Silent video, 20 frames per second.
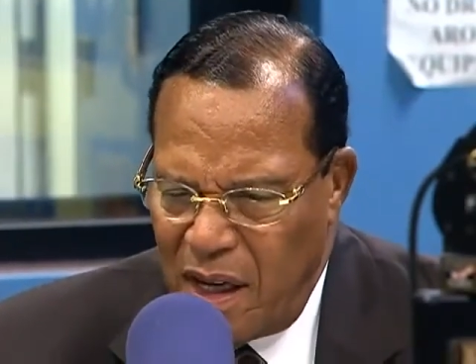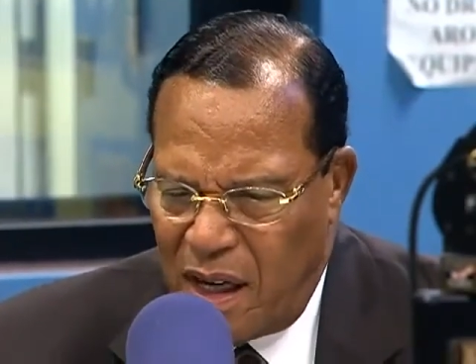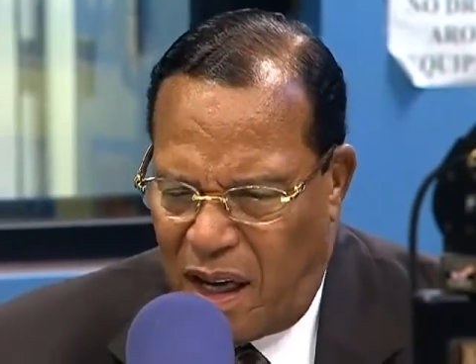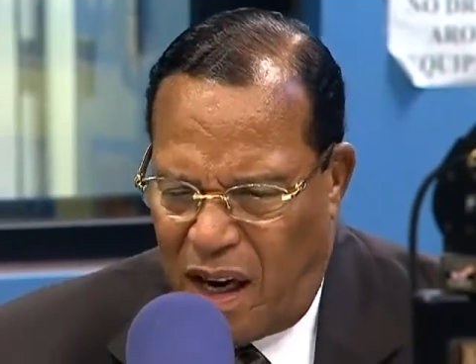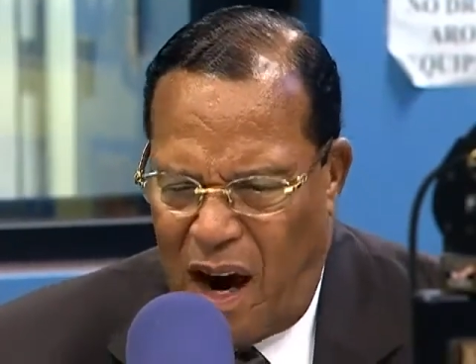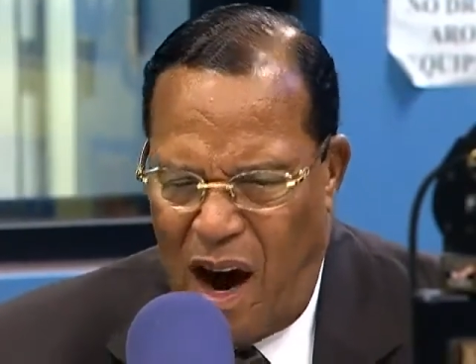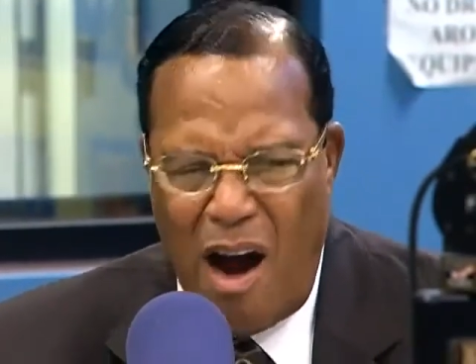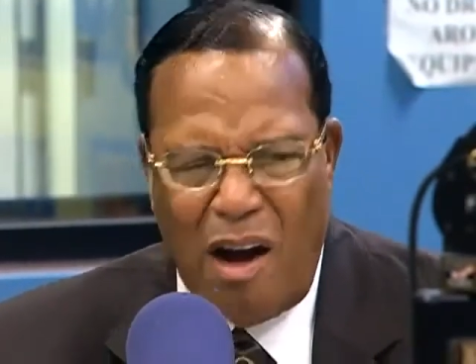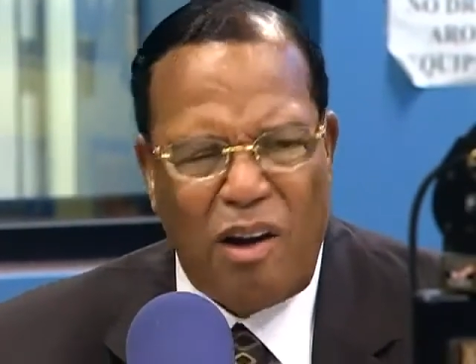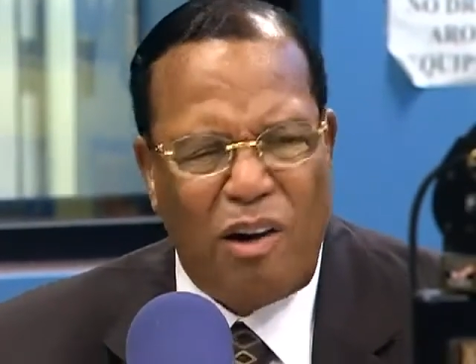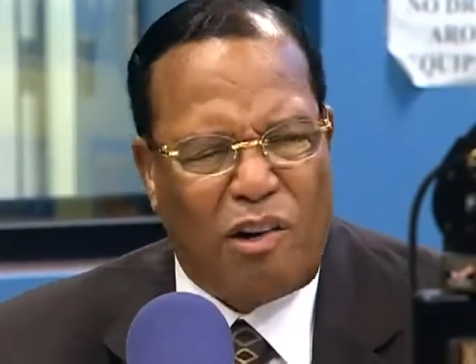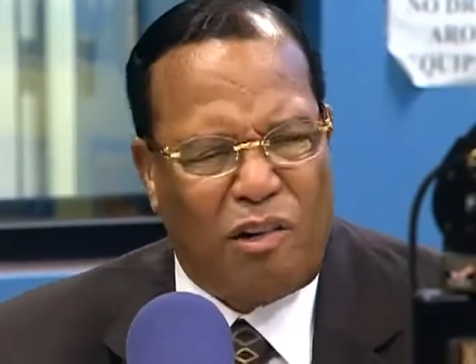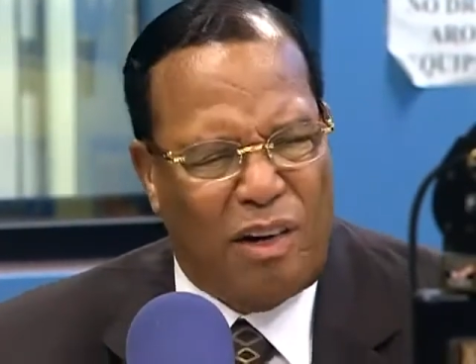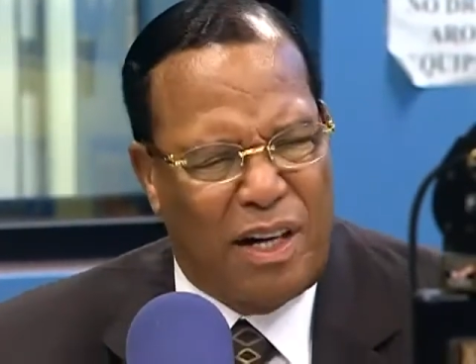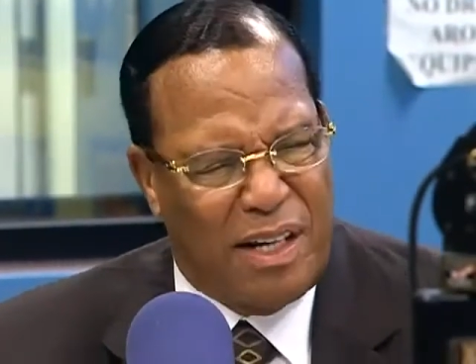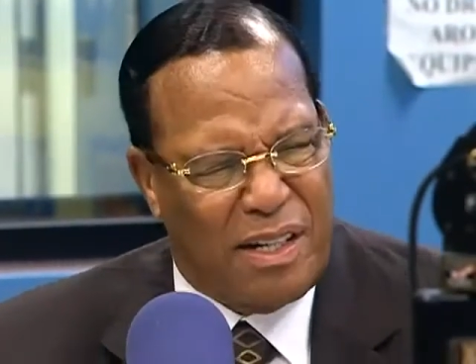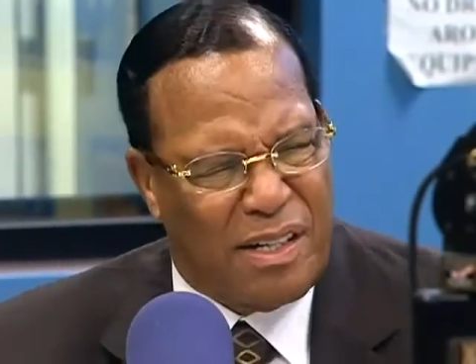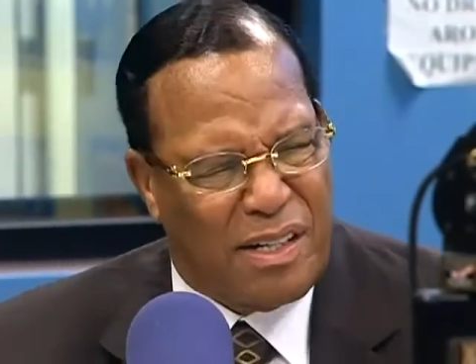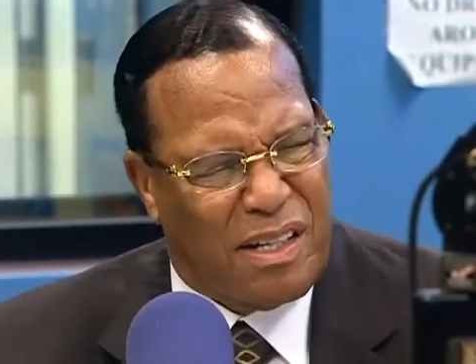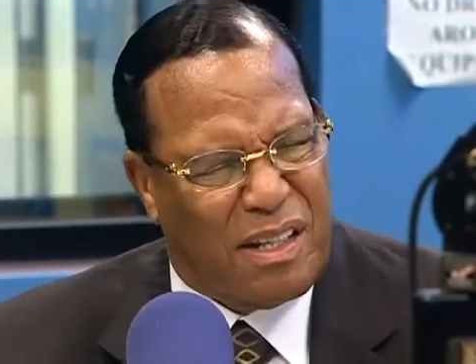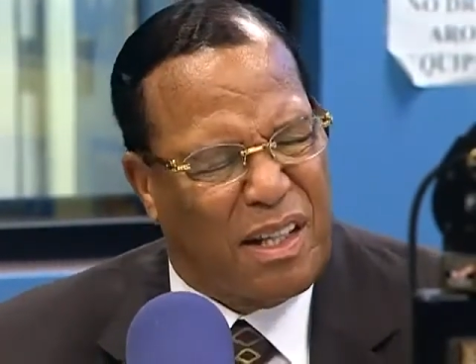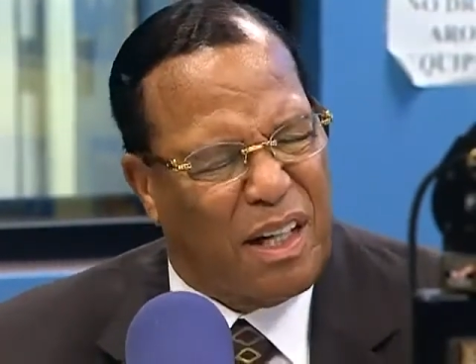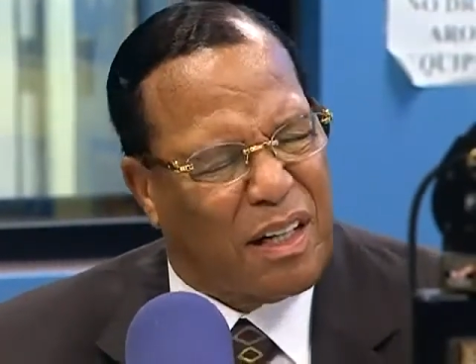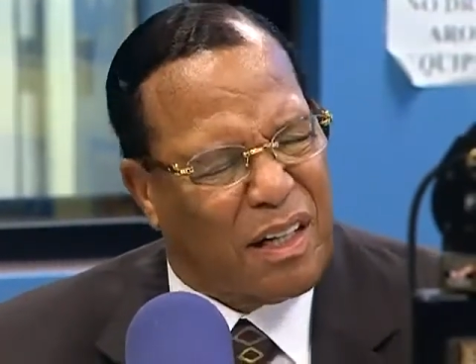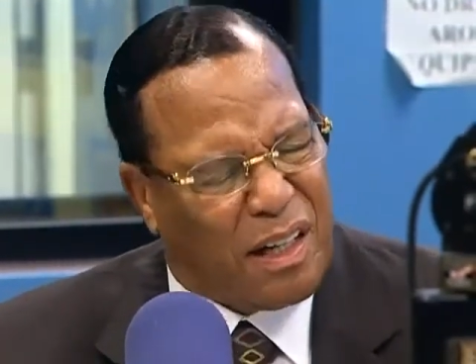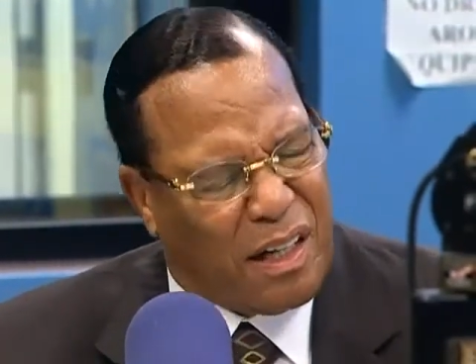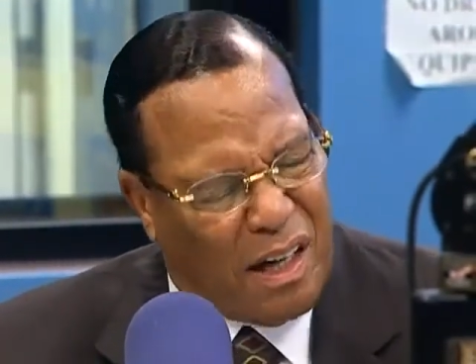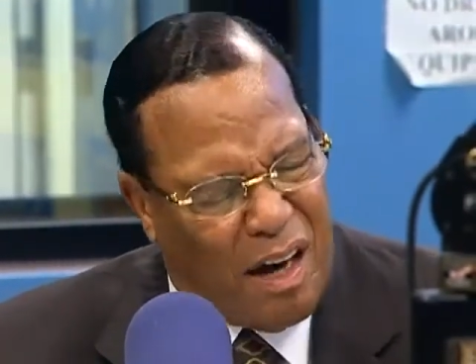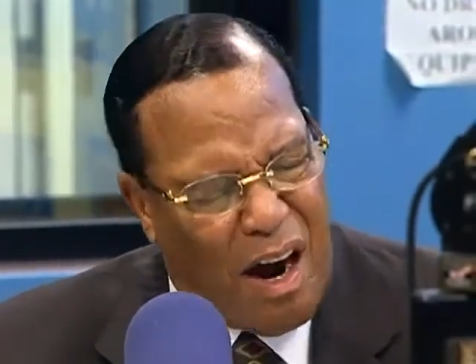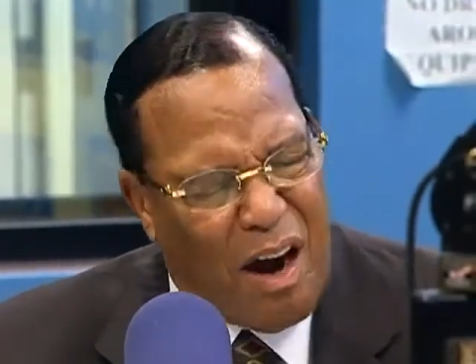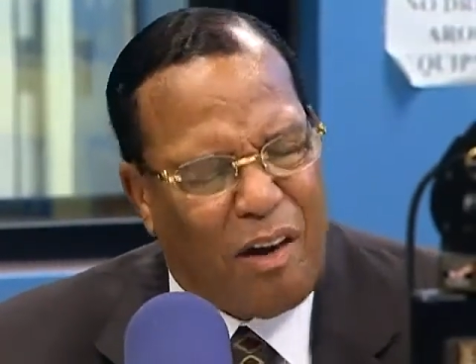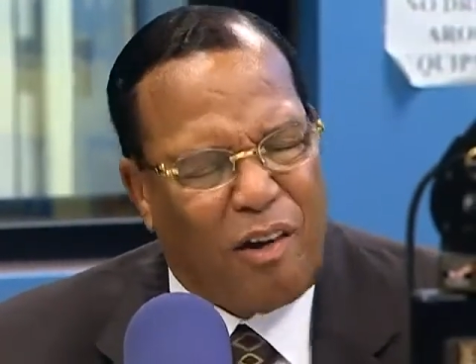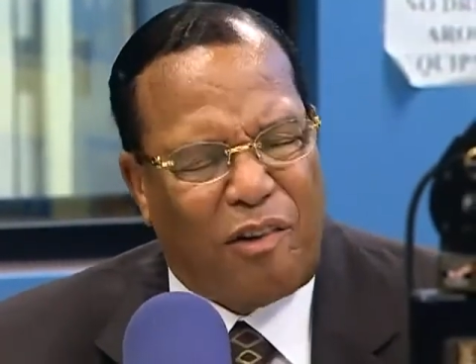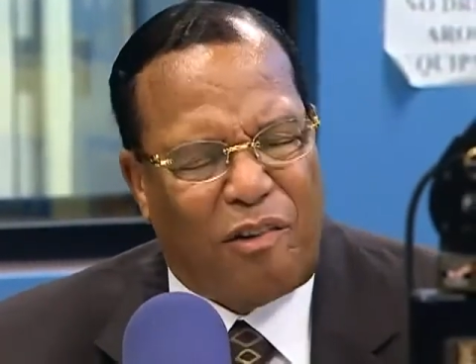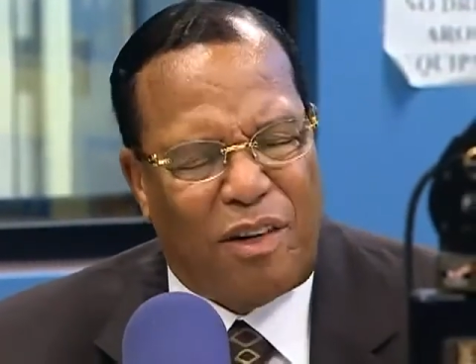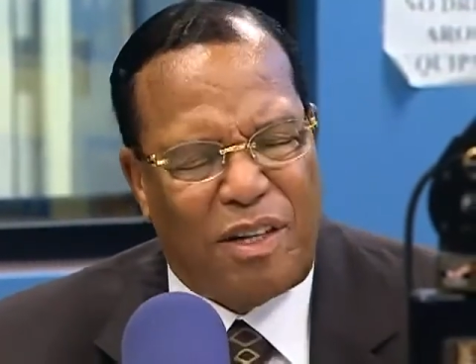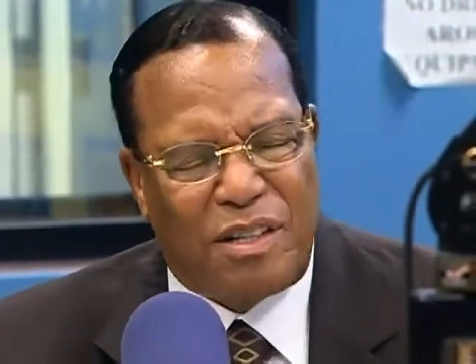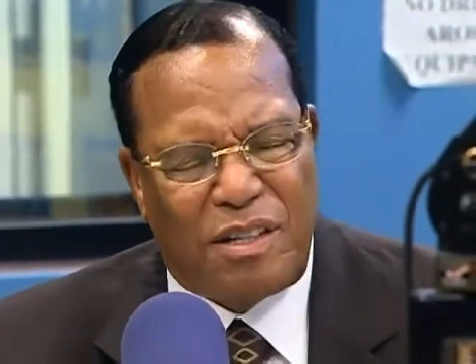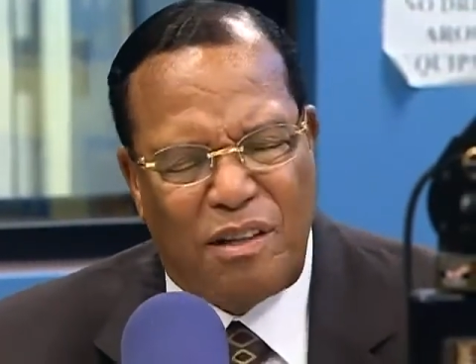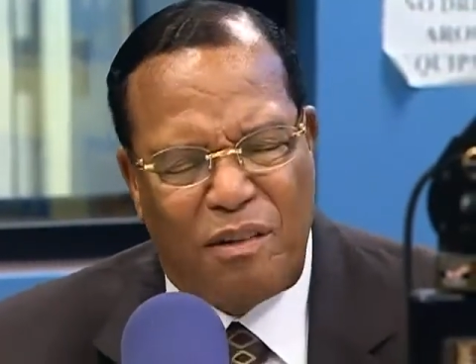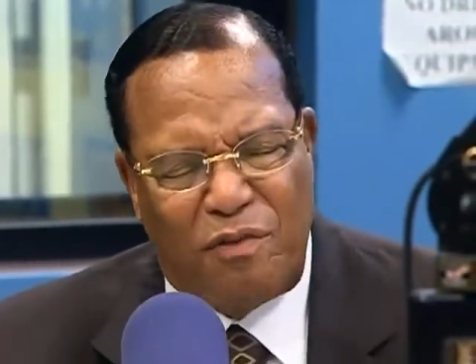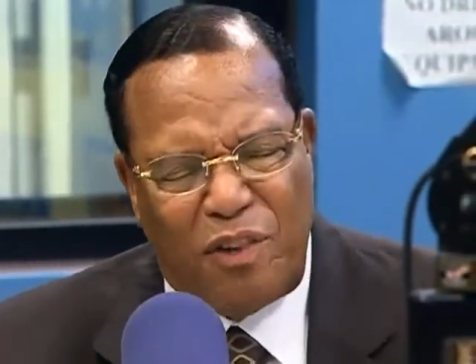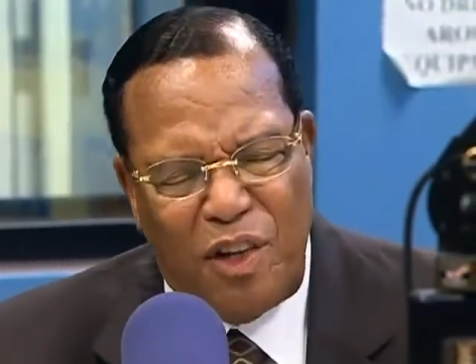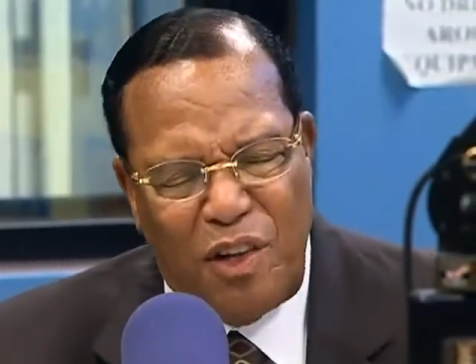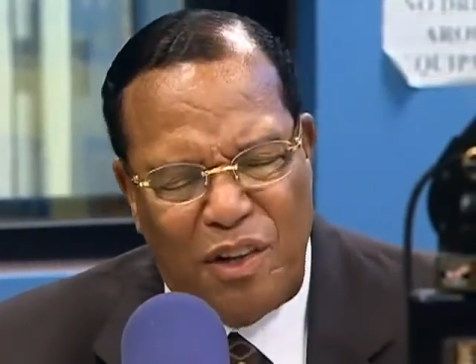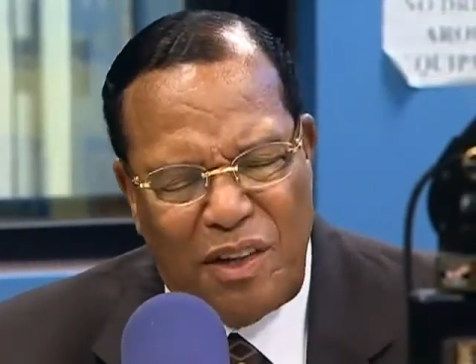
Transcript: Congress, the Congress of the